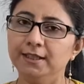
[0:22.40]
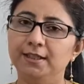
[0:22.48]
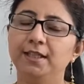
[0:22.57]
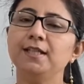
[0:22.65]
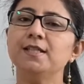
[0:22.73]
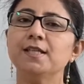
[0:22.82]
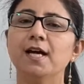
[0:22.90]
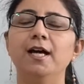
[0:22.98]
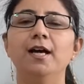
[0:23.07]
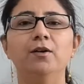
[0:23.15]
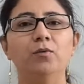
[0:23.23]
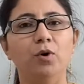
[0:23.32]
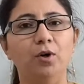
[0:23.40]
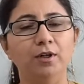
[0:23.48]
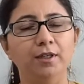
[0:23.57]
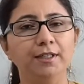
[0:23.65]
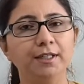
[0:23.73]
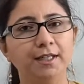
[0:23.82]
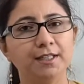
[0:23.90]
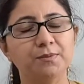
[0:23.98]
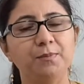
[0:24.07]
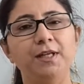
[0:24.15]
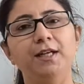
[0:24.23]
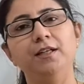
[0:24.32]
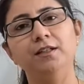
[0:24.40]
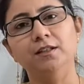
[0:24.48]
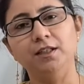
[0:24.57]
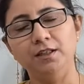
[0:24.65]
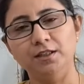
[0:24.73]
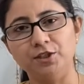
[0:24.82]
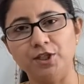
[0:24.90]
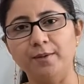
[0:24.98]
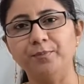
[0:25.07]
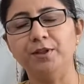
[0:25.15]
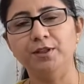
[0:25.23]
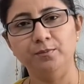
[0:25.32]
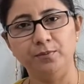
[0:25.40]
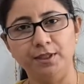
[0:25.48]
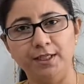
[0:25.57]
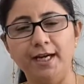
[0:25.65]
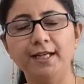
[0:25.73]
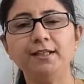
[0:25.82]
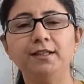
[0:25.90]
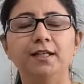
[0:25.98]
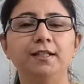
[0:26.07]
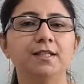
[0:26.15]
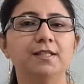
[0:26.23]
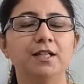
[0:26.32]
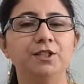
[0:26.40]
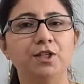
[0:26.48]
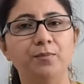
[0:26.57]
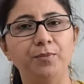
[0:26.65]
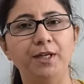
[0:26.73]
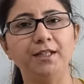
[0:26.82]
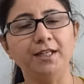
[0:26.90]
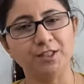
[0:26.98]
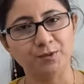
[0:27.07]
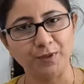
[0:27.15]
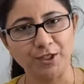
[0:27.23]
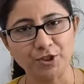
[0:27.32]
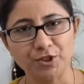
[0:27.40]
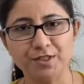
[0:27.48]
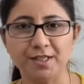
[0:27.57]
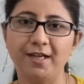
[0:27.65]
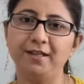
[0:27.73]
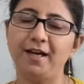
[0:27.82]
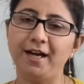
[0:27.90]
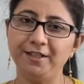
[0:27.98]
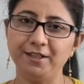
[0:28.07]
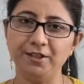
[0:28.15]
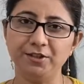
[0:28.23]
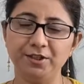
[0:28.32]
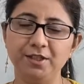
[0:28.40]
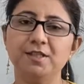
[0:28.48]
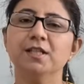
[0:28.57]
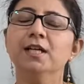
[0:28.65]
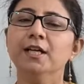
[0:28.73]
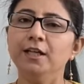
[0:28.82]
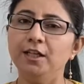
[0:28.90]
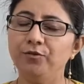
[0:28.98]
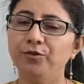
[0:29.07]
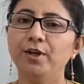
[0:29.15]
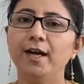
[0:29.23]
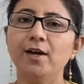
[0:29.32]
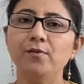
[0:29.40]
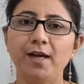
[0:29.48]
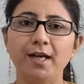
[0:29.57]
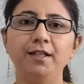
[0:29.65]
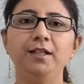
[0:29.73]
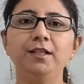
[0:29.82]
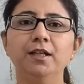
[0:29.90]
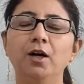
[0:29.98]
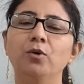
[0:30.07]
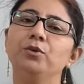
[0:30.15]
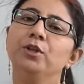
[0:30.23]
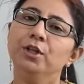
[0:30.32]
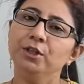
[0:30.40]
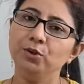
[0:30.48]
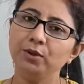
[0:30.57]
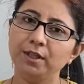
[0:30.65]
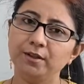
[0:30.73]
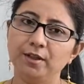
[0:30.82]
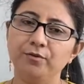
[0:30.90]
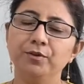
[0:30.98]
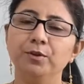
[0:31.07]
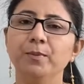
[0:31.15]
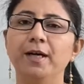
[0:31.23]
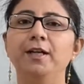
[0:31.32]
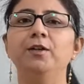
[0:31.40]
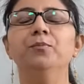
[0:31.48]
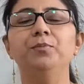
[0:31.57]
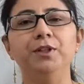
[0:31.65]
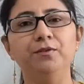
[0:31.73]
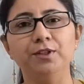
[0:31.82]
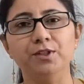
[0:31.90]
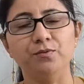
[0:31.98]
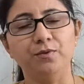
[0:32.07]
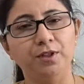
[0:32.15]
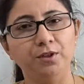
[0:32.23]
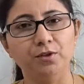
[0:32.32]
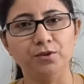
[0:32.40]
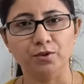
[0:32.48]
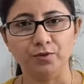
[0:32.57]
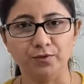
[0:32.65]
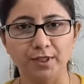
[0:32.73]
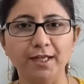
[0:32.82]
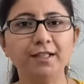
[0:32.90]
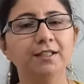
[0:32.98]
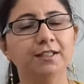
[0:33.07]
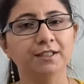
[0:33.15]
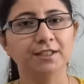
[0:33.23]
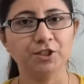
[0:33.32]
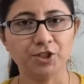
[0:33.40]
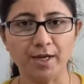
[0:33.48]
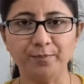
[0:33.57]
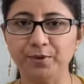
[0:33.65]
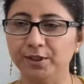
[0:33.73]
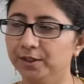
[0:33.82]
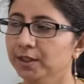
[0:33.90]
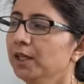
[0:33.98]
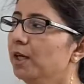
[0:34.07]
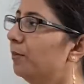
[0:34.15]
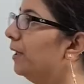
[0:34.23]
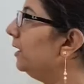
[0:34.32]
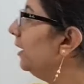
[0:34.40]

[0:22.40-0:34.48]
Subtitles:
This I have already explained in the chapter number 9, that is algebraic expressions and identities. If you have any doubt, you can refer my previous videos of that chapter. But